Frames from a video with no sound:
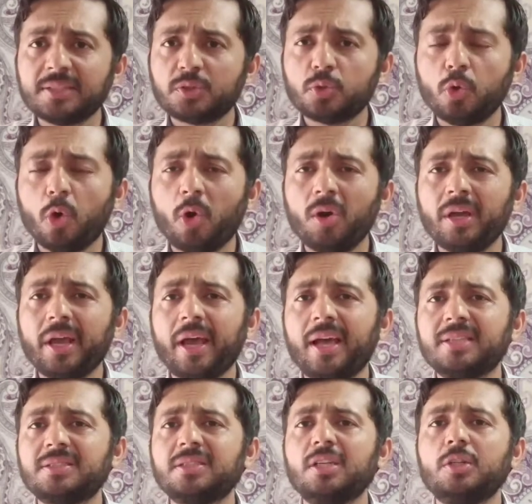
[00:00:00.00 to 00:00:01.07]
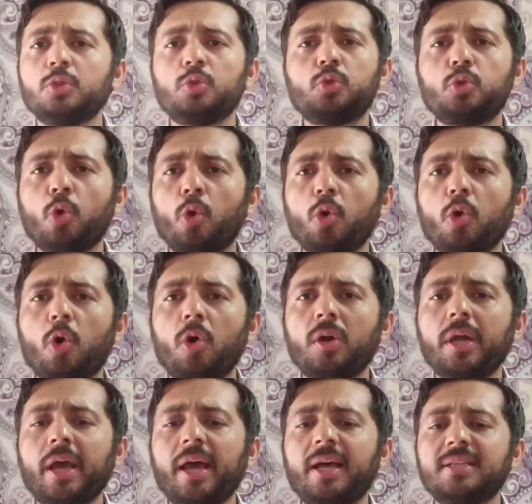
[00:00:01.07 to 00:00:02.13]
long as, so
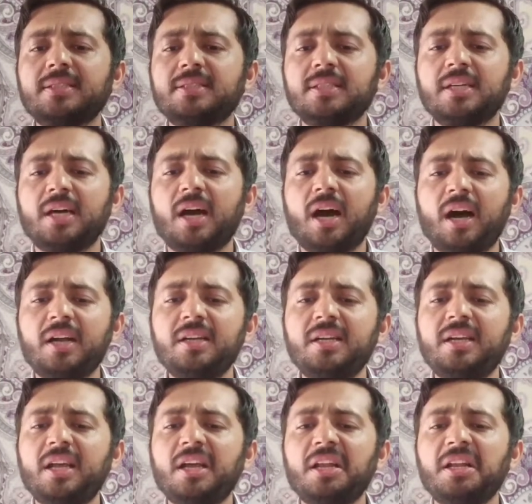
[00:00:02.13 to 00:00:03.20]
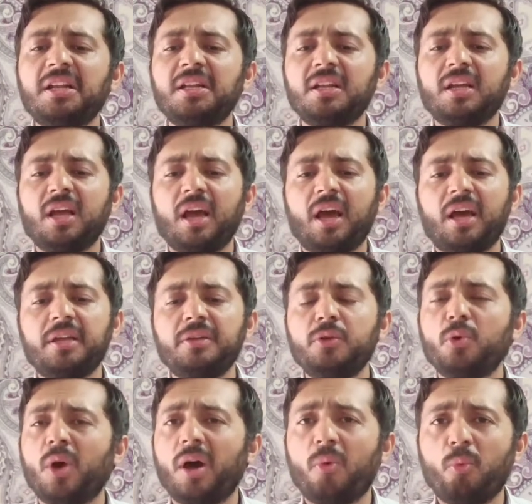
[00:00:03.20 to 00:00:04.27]
long as, until, and
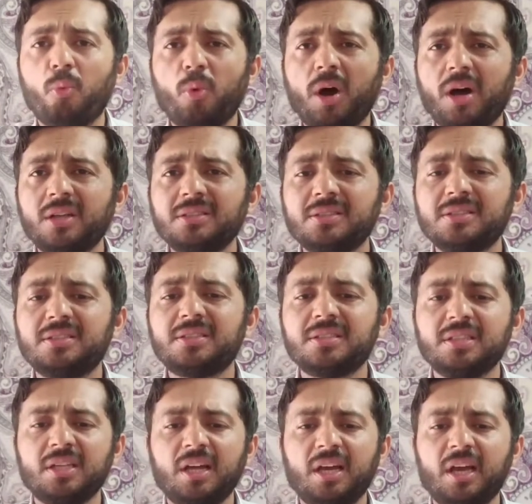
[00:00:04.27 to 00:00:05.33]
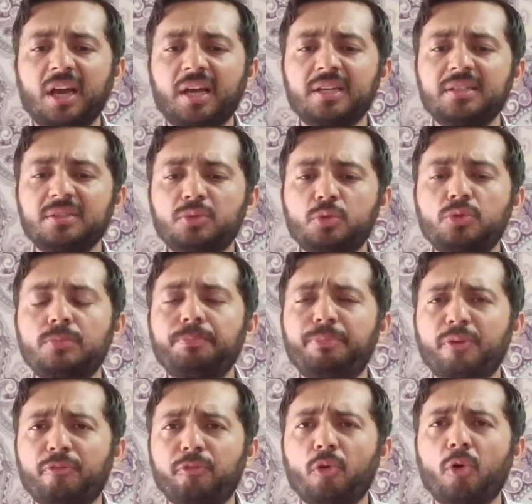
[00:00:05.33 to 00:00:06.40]
you have once, and
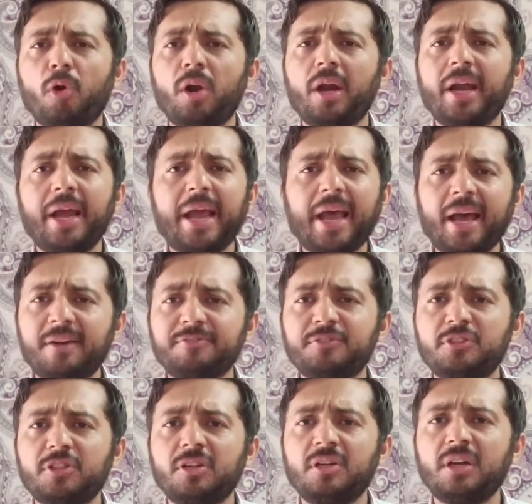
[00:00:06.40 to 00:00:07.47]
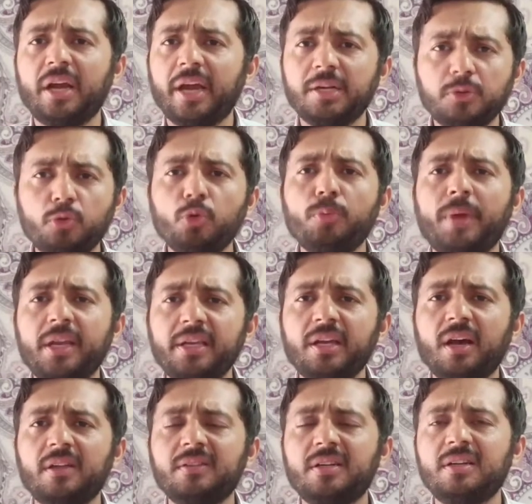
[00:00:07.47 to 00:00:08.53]
before, after, and too many
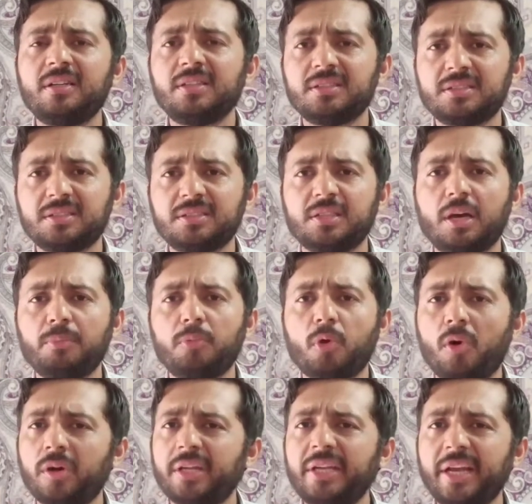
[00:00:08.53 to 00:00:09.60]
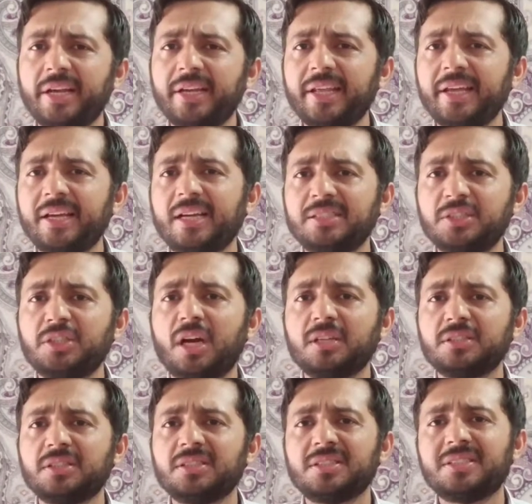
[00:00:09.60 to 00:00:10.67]
other subordinating
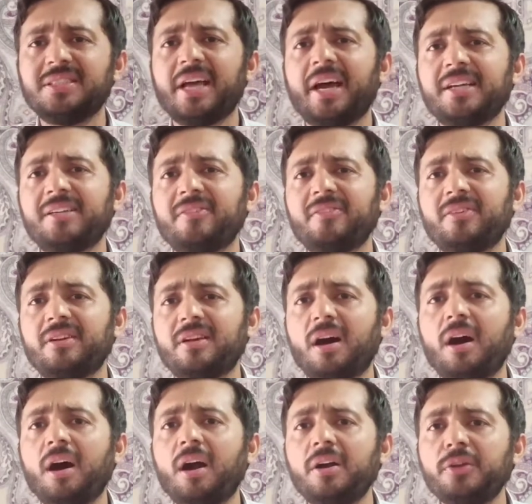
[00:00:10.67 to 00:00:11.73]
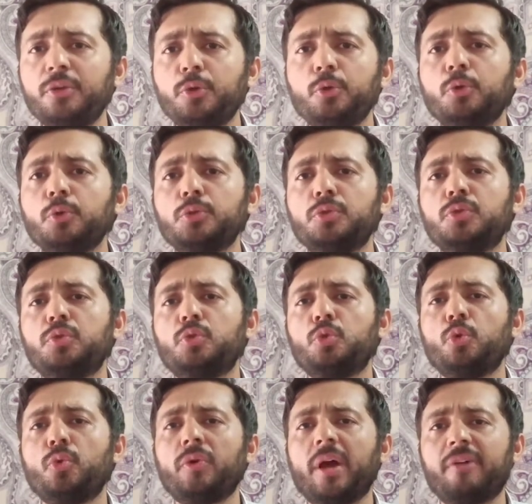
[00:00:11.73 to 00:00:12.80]
conjunctions that are used
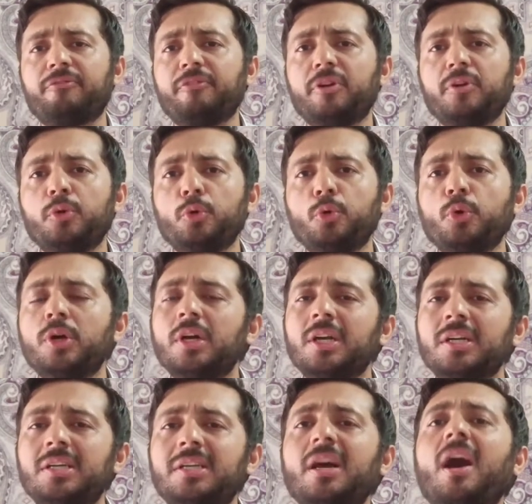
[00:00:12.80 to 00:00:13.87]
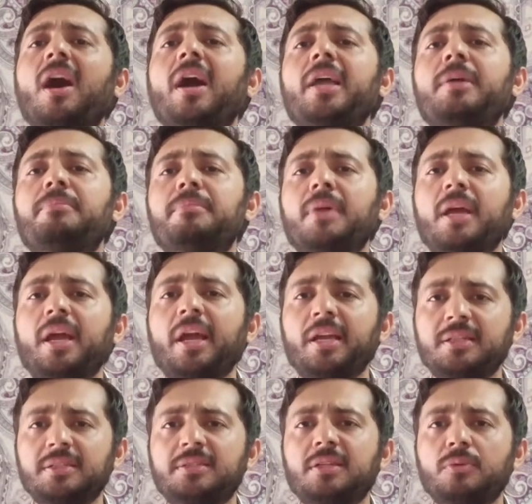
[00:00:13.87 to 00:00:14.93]
to refer to time
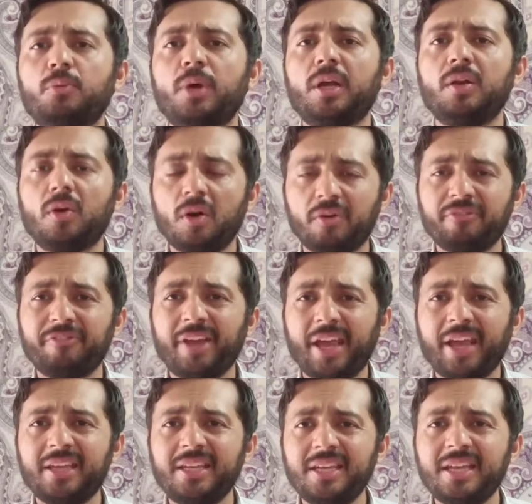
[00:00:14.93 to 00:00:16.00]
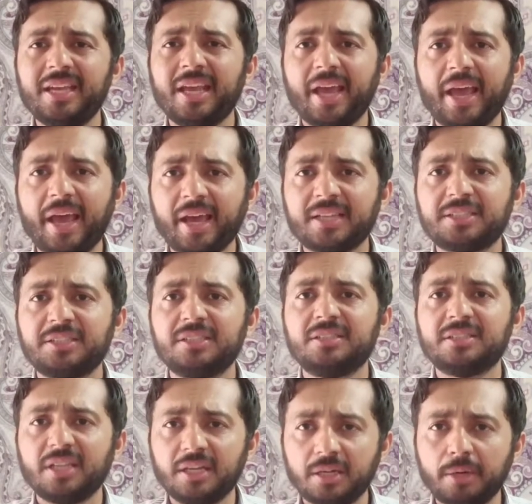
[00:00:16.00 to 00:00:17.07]
interval of any
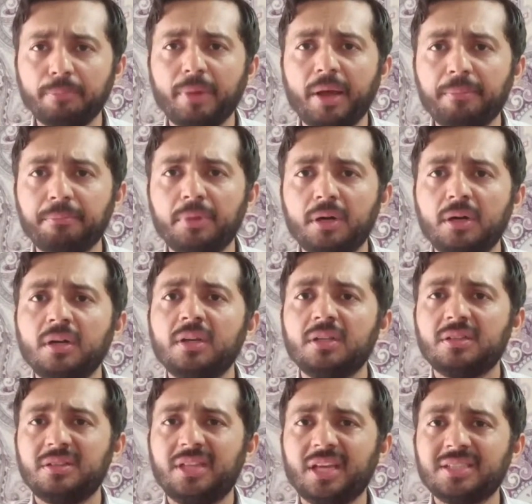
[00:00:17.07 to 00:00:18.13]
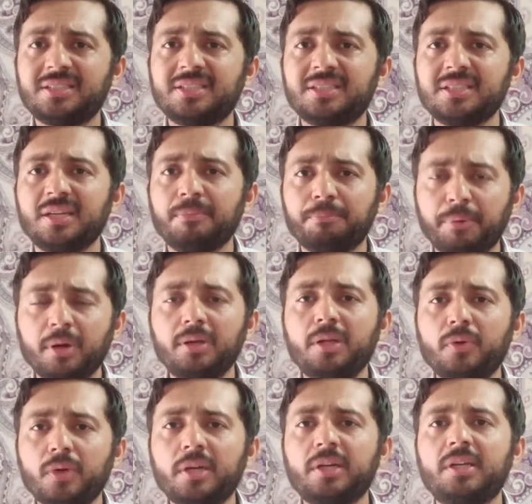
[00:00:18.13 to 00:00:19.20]
actions. And remember, this
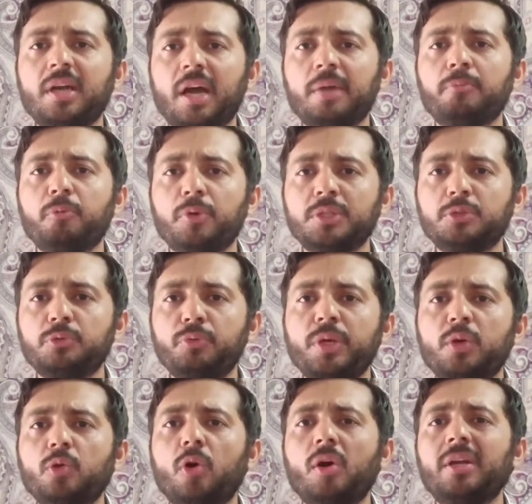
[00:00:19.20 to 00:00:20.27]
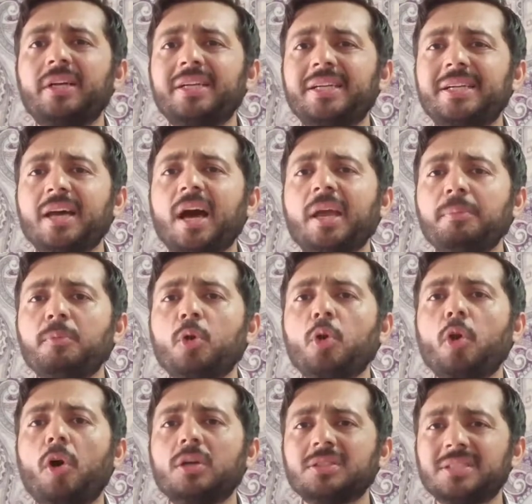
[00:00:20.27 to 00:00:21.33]
particular type, which we call it time
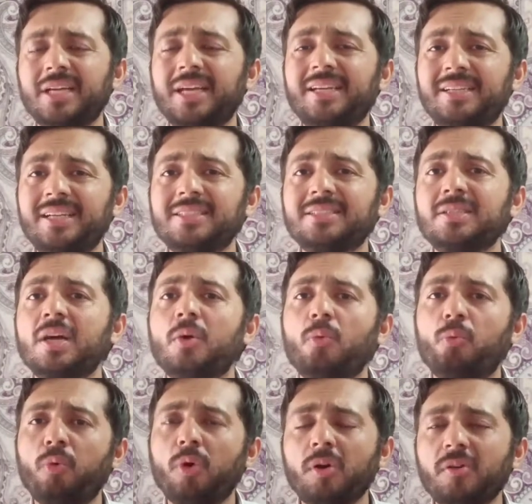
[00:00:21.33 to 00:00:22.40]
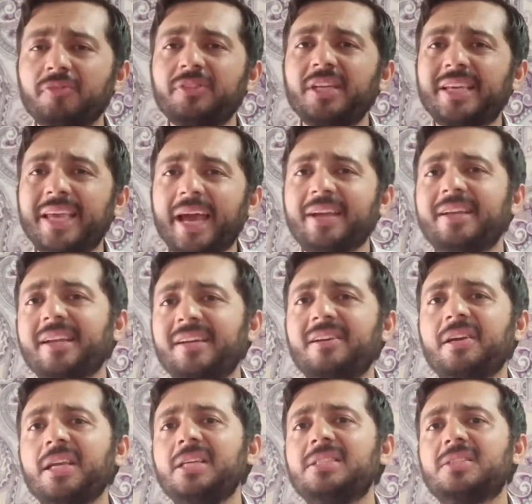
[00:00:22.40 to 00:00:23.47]
clause, it is one of the
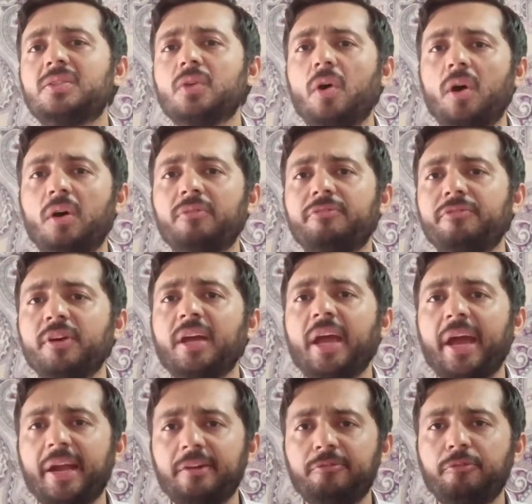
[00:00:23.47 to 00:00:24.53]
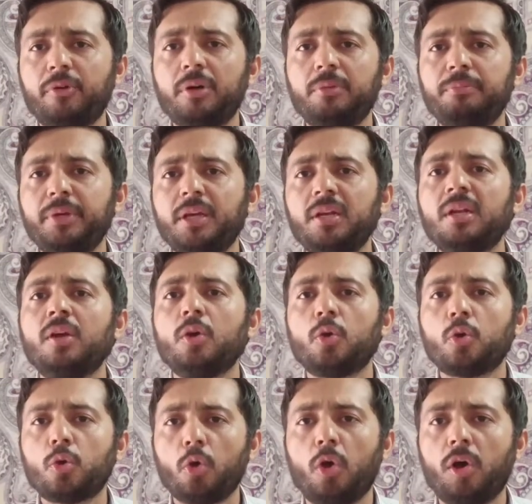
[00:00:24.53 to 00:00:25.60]
categories of adverbial
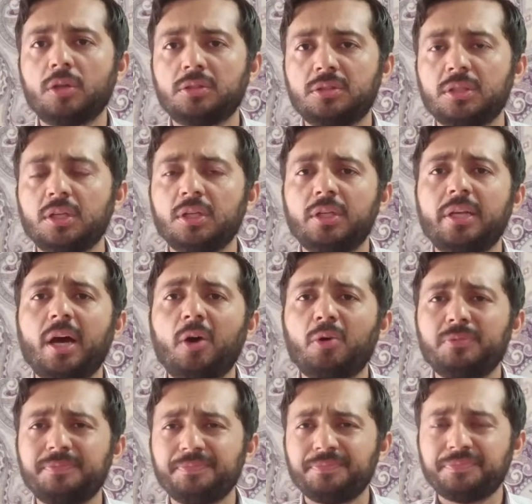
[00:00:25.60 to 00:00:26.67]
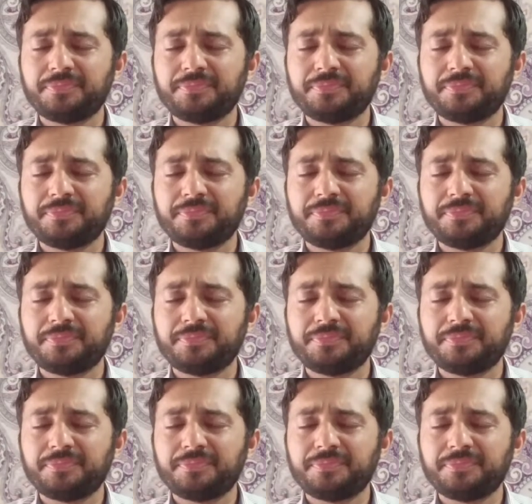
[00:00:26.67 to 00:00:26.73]
clause. Now